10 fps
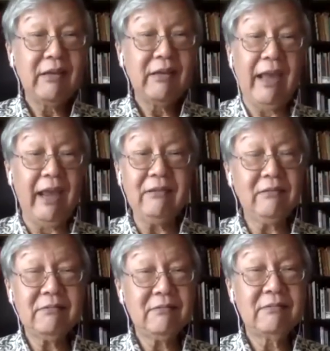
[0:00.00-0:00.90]
And
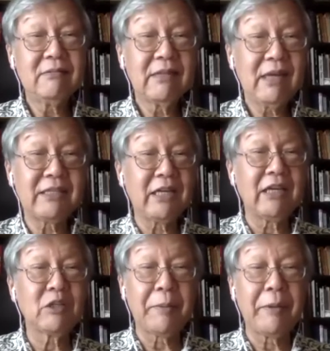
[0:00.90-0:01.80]
I turn
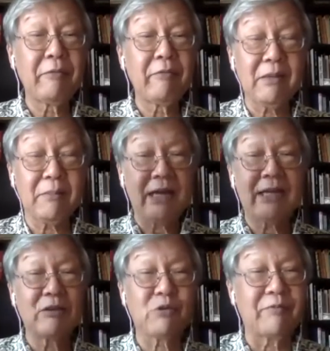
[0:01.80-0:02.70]
out to be right. The market dropped